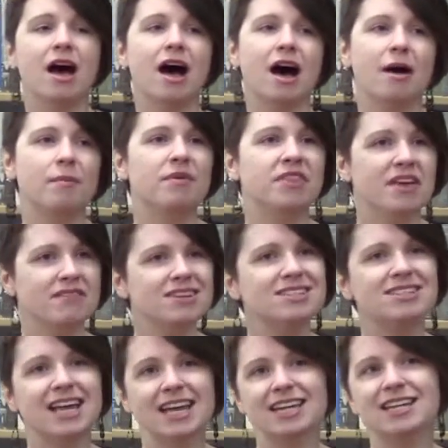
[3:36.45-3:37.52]
Uh, but they've
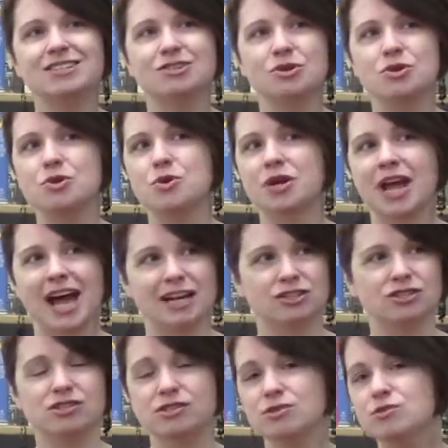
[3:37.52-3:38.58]
extended so you can actually